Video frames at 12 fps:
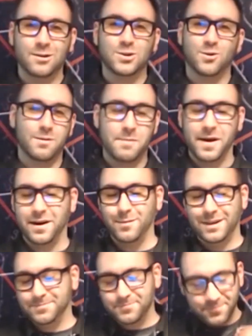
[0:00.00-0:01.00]
the story better,
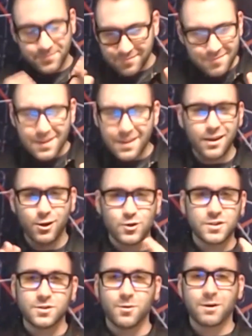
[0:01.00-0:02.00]
but
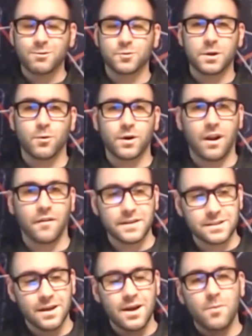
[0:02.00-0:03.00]
Eugene's the one who's really worked on
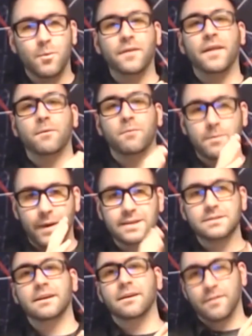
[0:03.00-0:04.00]
this. But then we
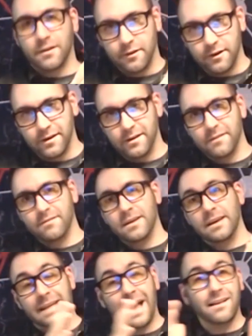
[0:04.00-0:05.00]
basically
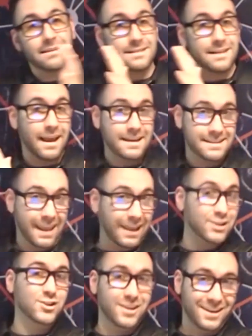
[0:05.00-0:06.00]
the
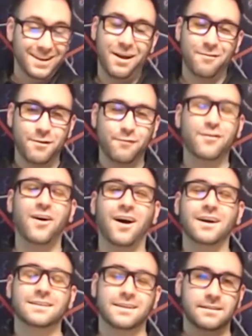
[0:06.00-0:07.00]
italicization of the
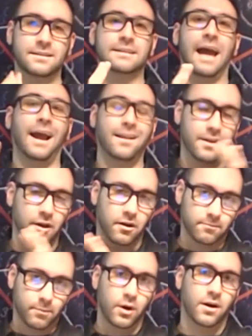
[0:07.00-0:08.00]
font is exactly
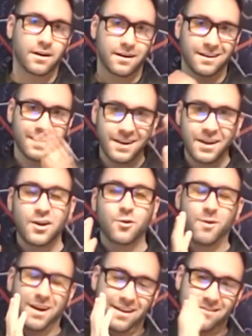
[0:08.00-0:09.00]
on par
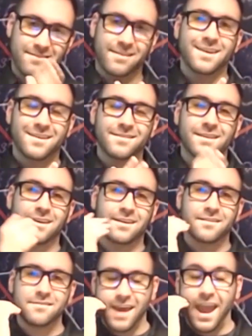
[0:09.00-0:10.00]
with
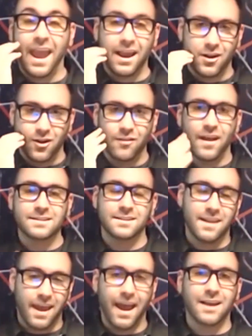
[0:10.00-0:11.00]
the angle that's in
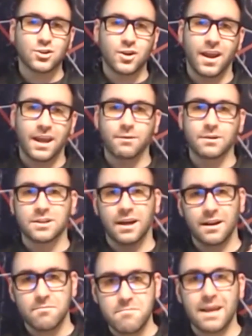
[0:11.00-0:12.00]
the hashtag, which
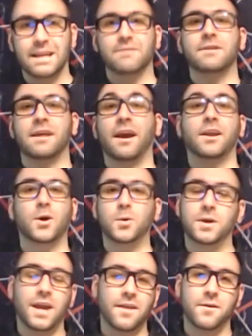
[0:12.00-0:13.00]
kind of made everything kind of go
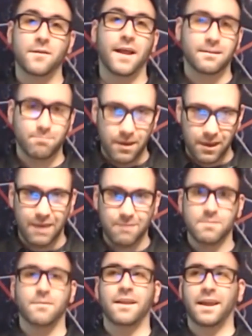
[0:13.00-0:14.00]
together, and that gave
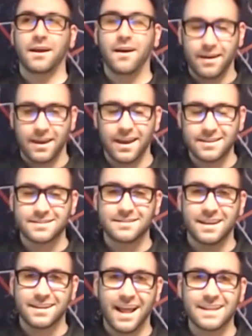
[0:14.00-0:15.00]
me my like, yes,
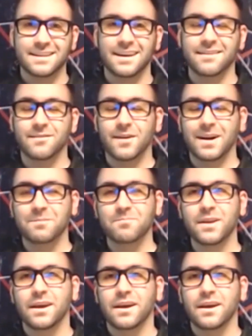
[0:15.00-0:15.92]
like that's it, right?